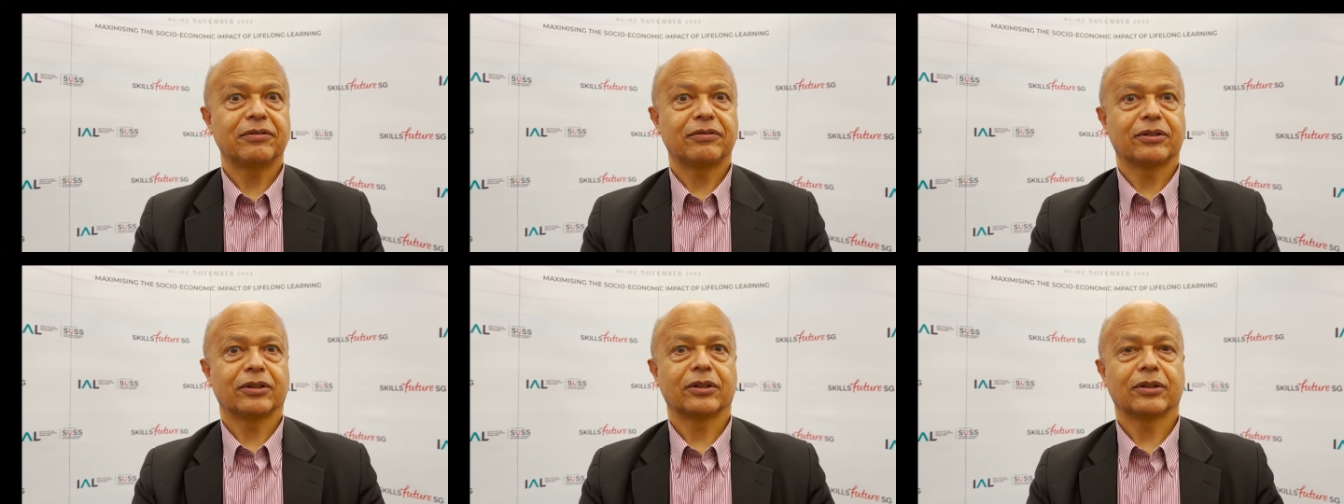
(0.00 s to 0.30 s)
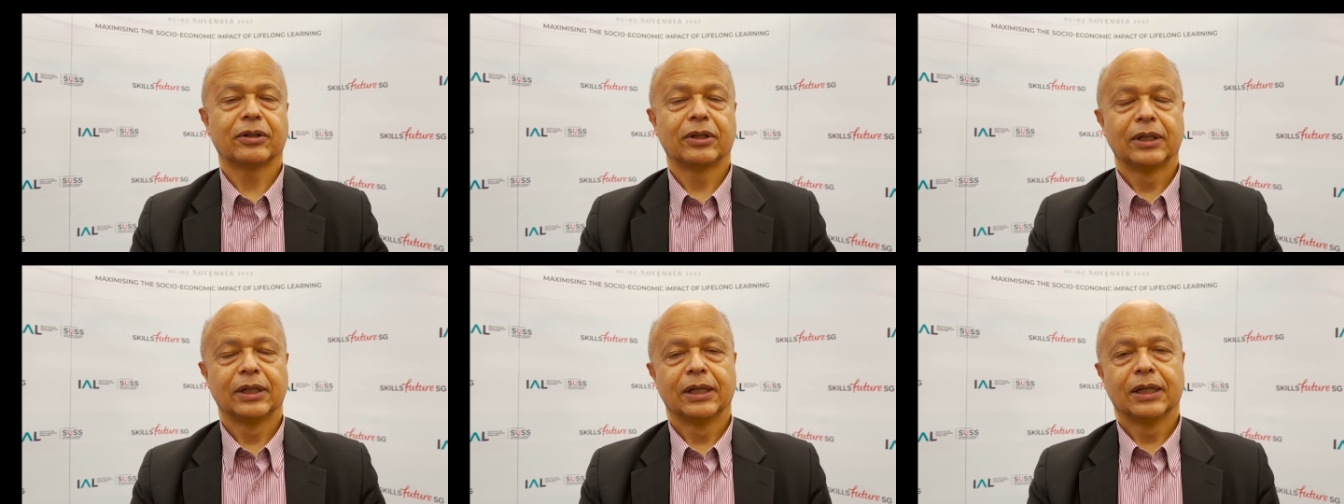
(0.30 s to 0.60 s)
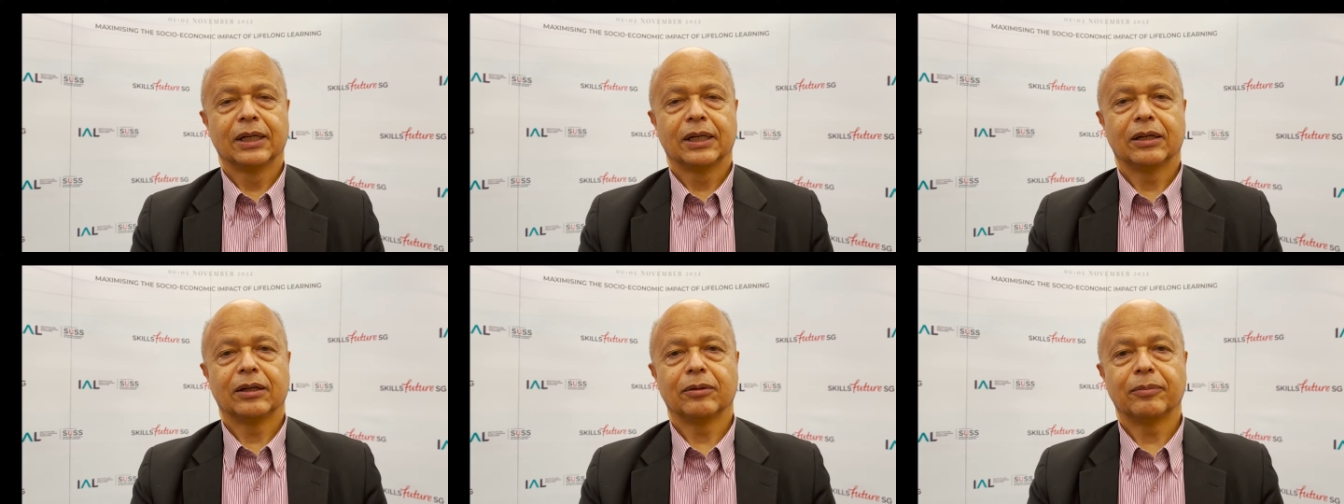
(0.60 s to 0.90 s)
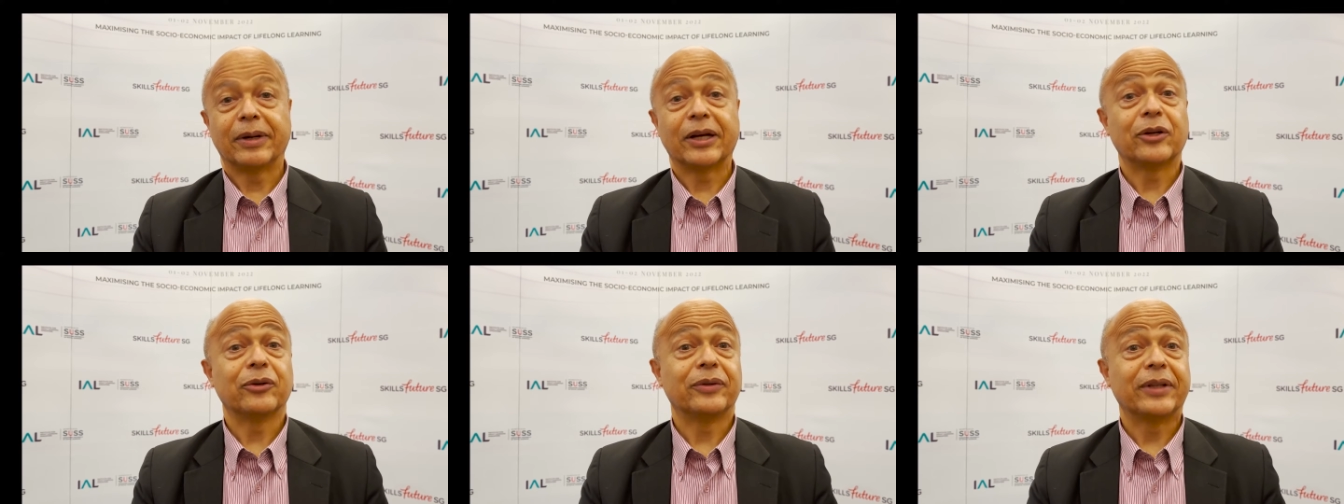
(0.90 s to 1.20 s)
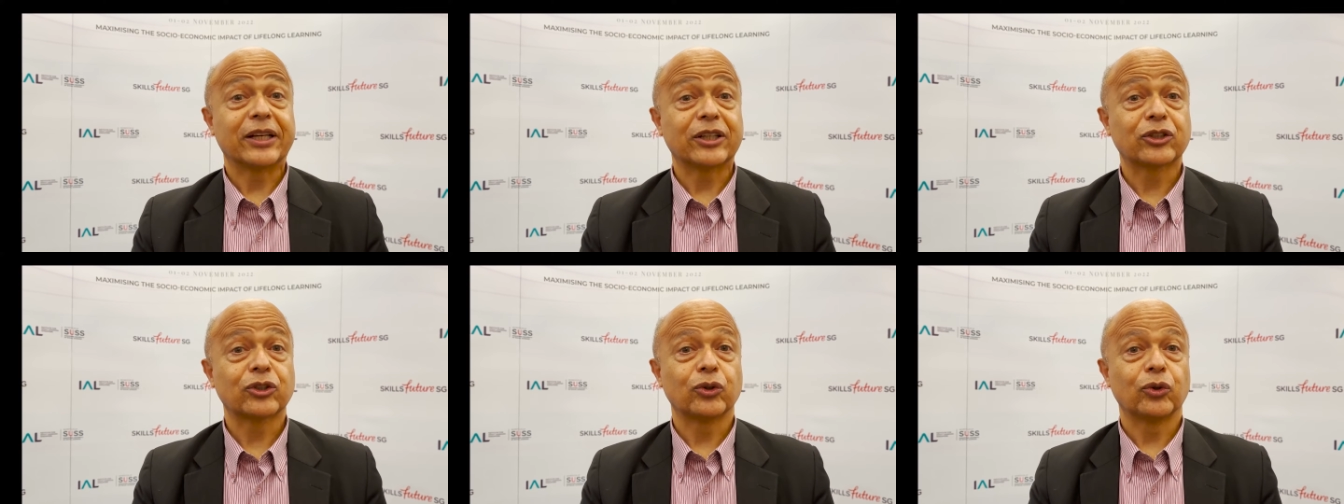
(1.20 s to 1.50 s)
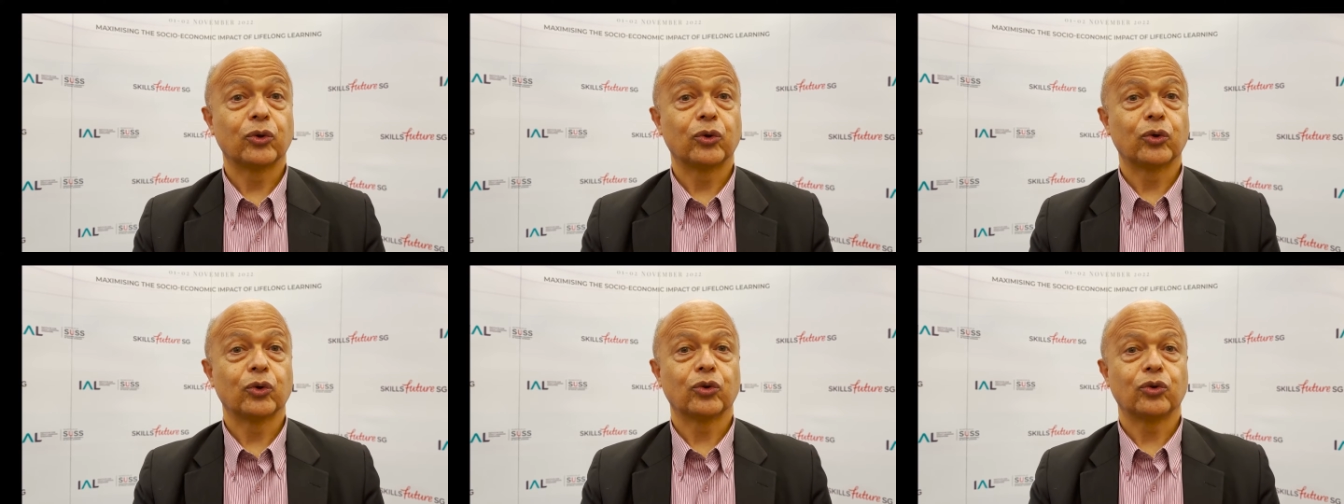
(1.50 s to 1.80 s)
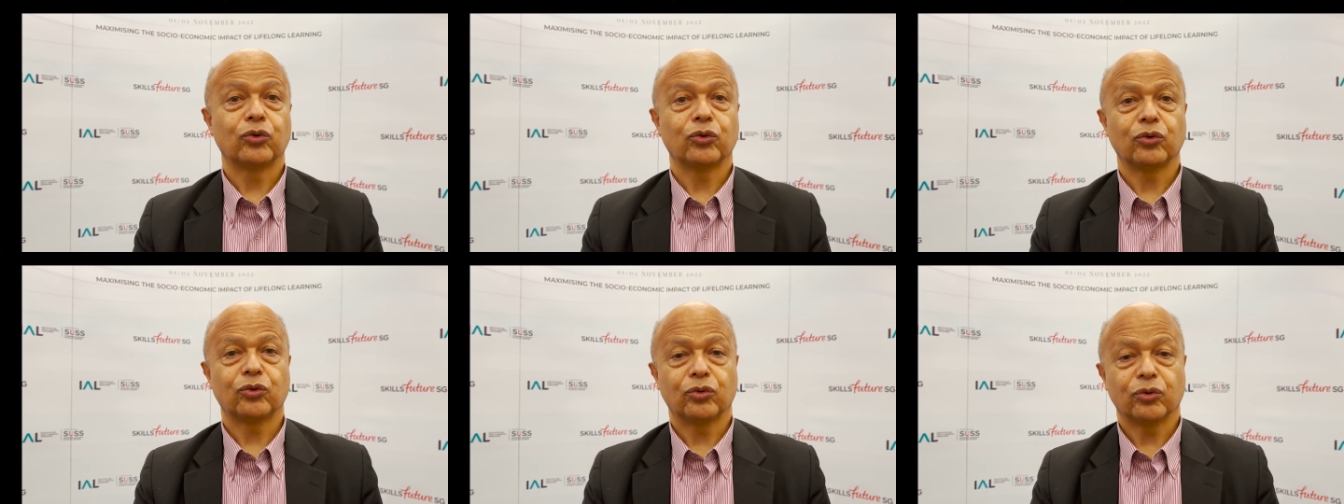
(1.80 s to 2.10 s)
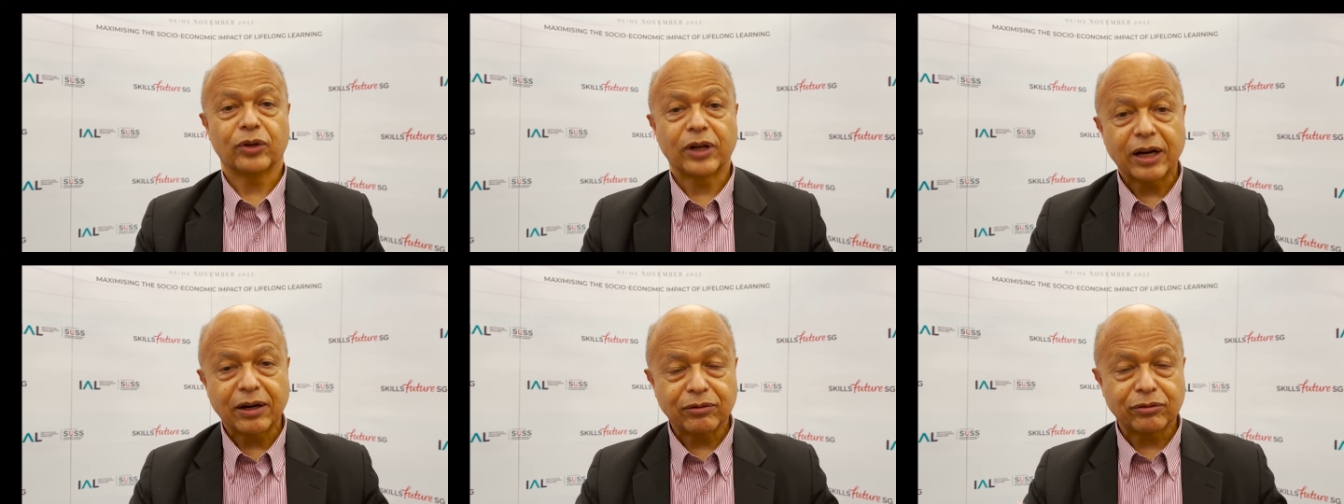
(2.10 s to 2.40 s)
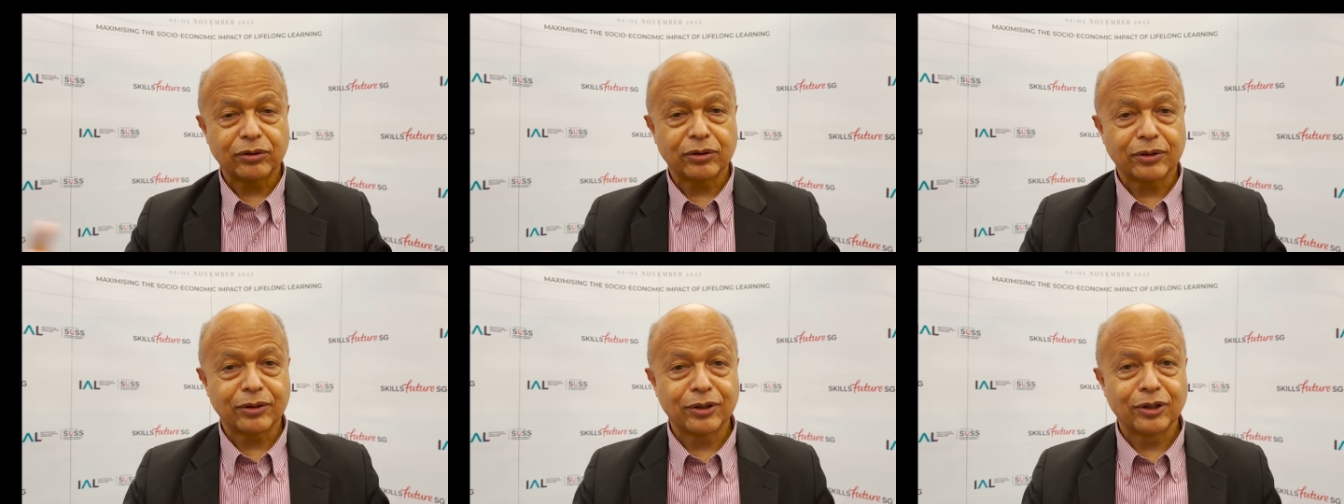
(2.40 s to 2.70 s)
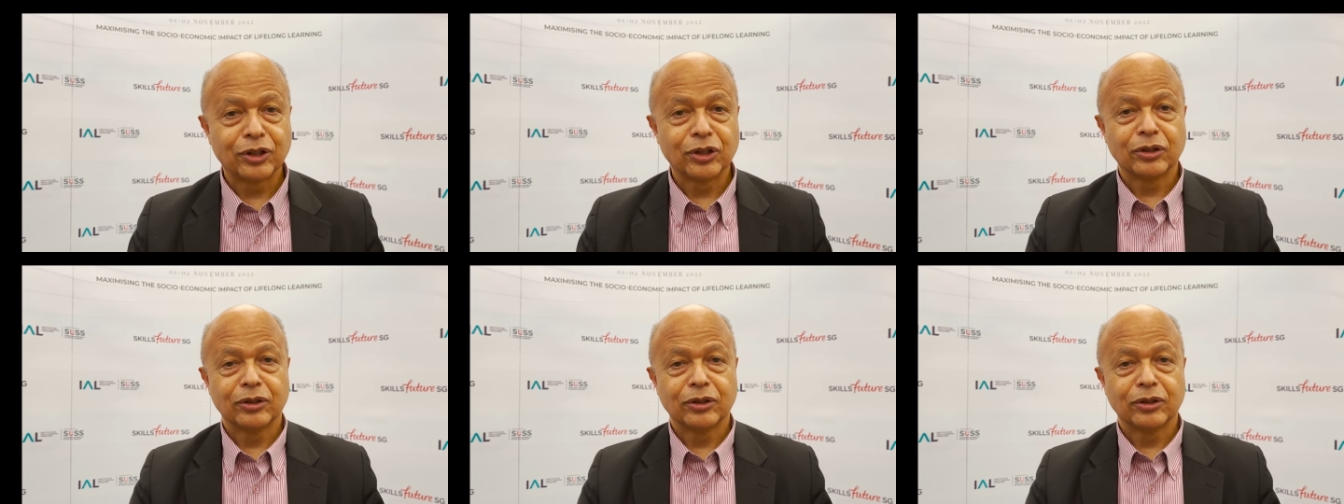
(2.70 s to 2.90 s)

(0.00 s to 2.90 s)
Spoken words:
by UNESCO to gather